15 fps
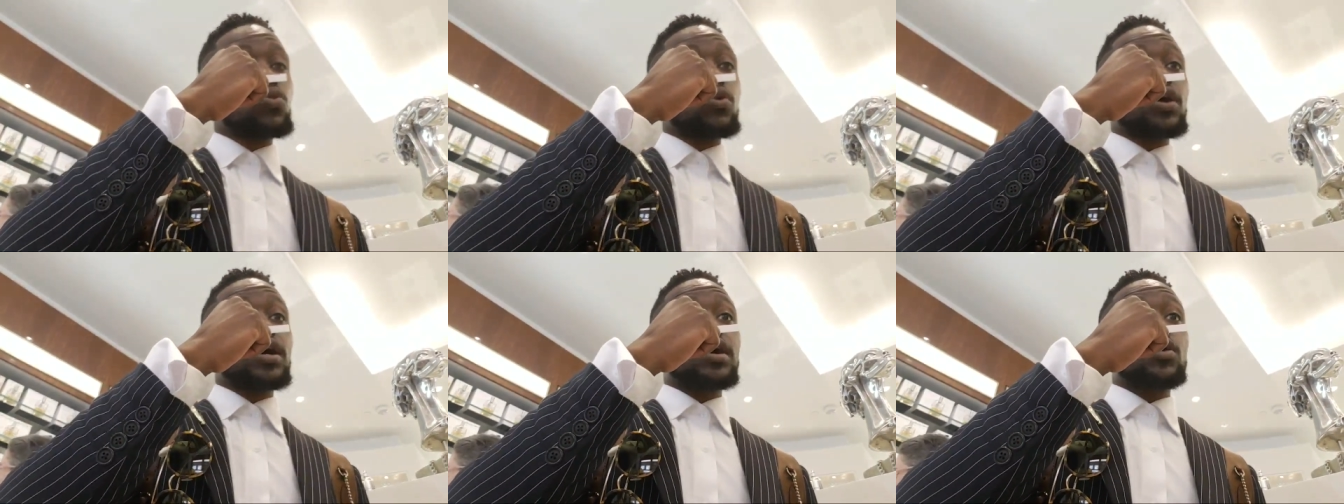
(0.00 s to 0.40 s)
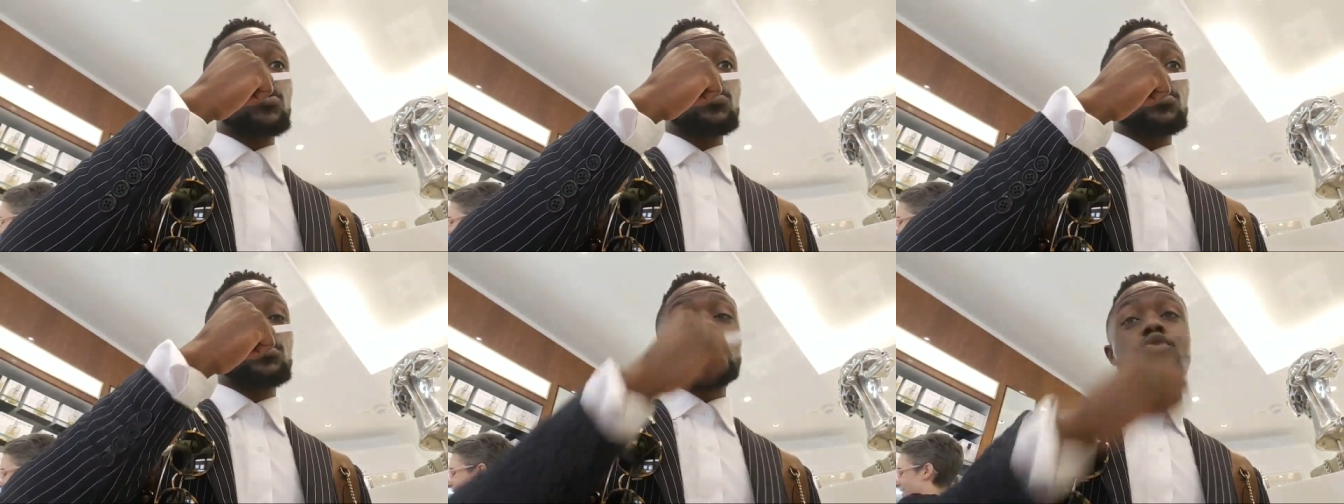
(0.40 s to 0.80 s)
Wow.
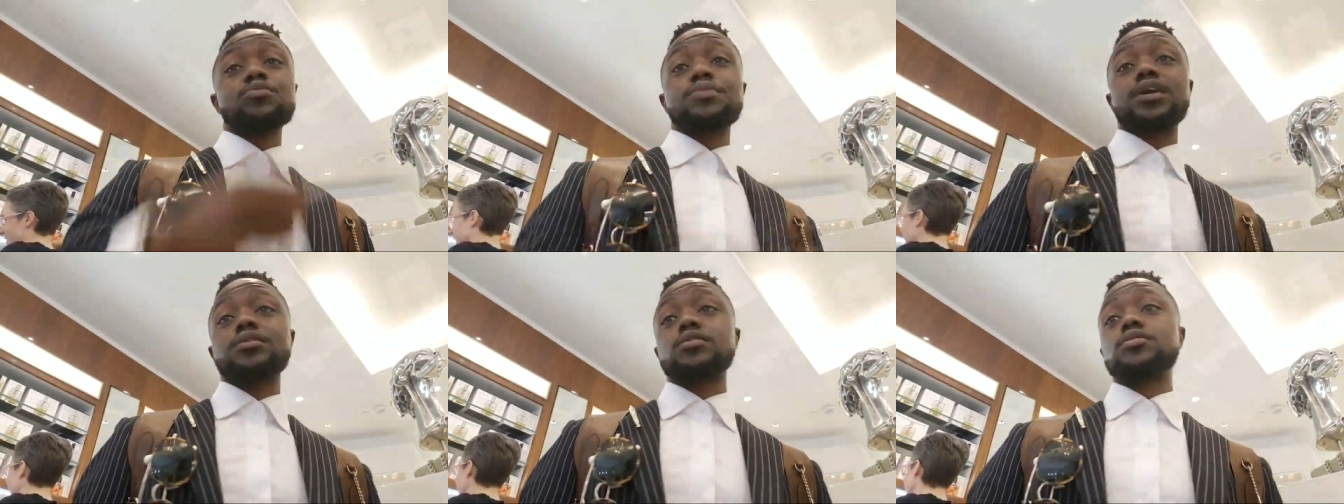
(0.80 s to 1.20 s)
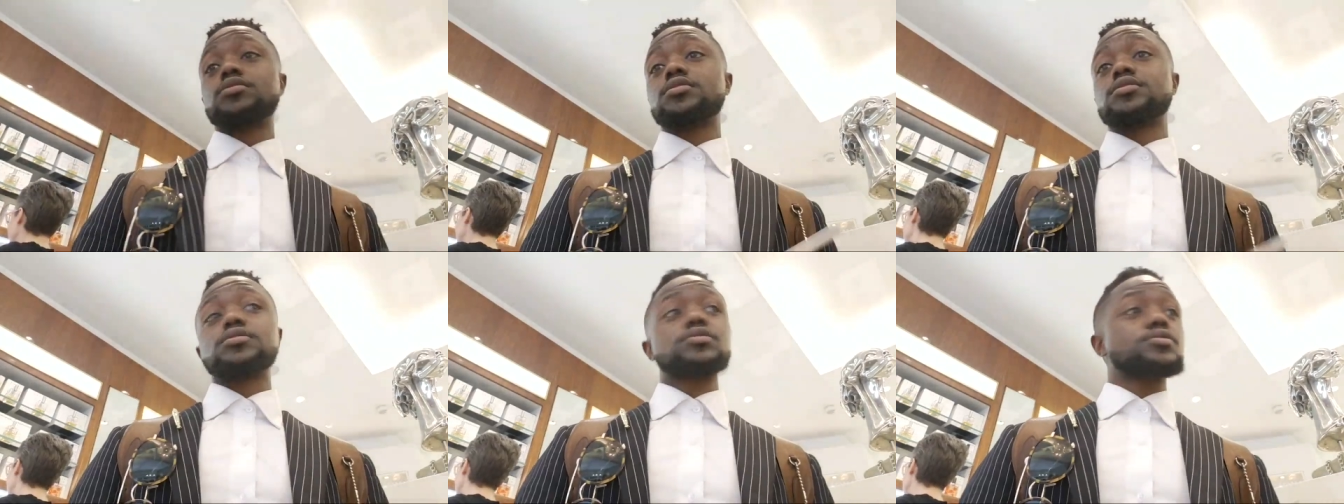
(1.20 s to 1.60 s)
Oh my
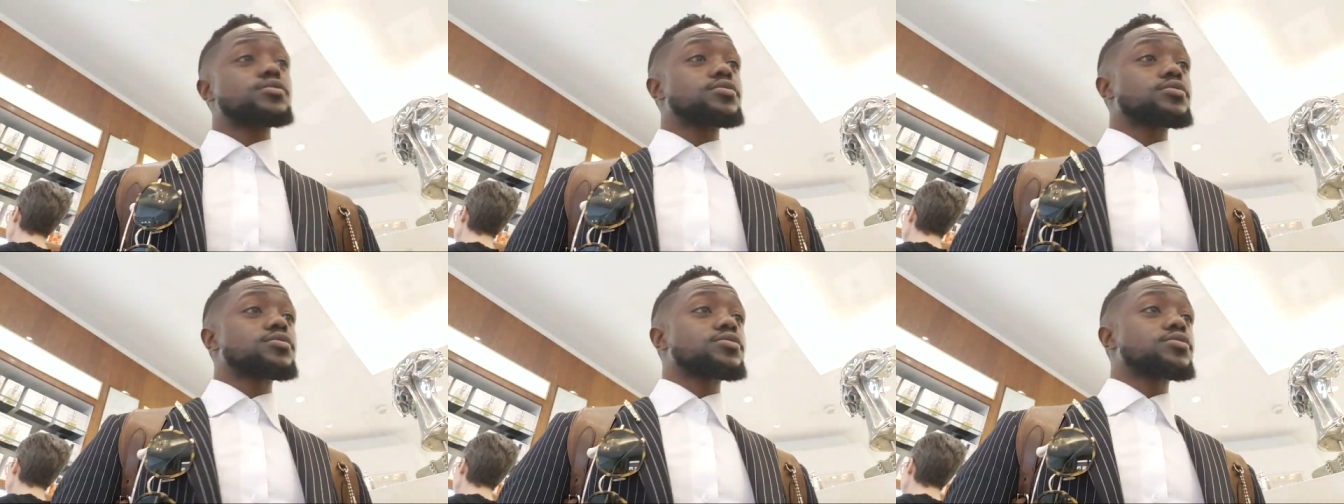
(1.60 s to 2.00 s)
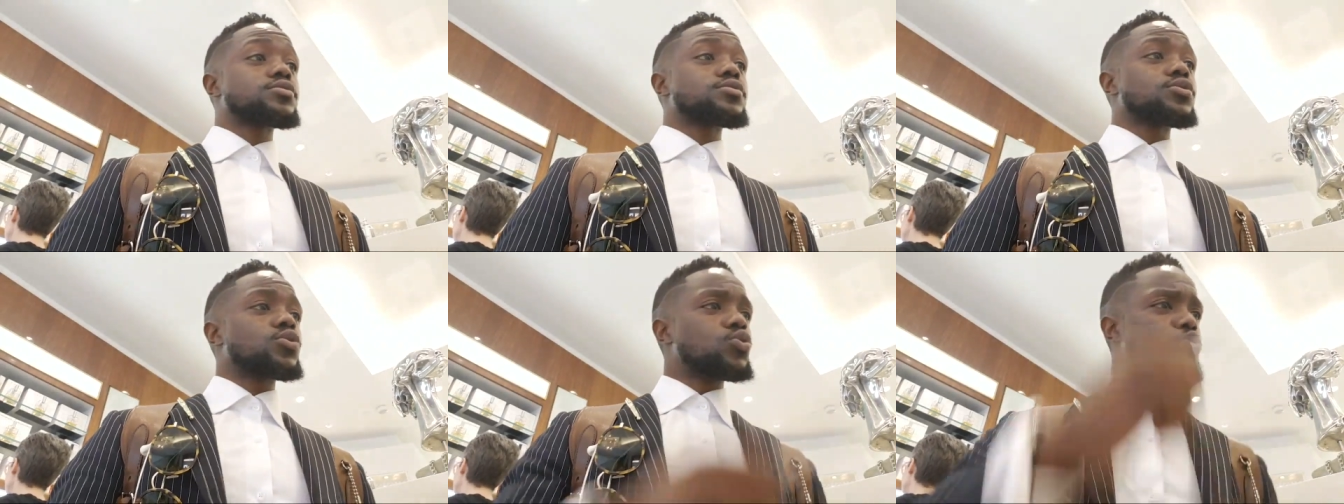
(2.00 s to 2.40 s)
goodness.
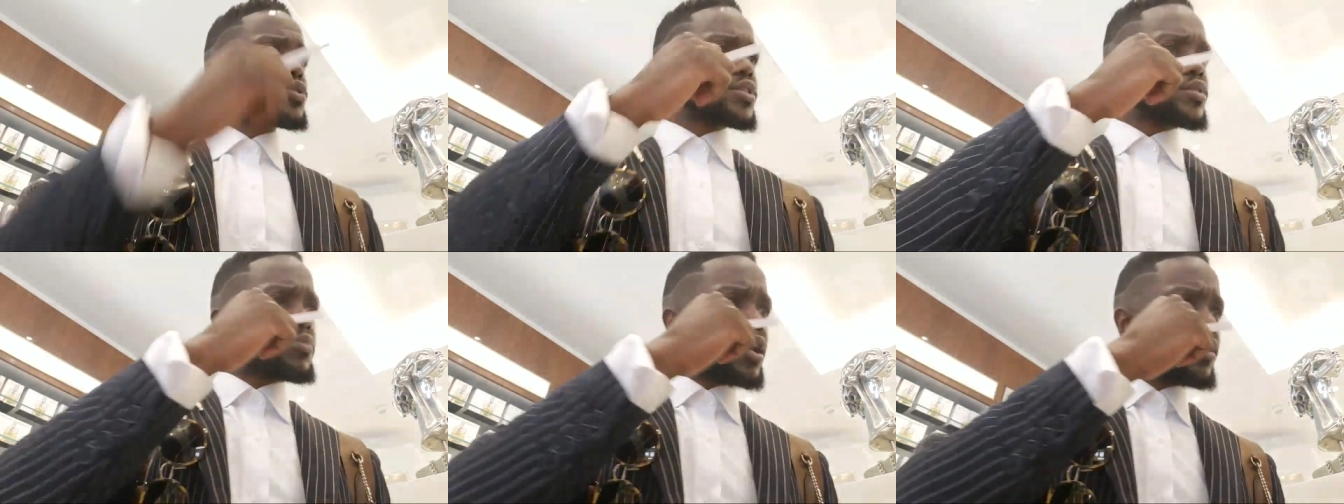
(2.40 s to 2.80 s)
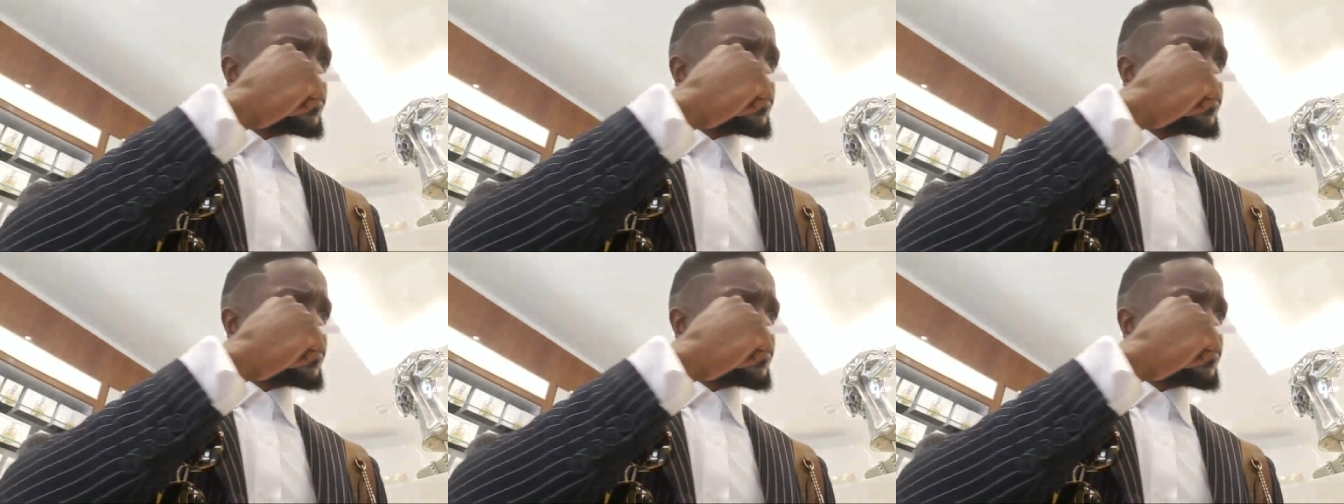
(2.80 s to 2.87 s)
Yeah, that was um,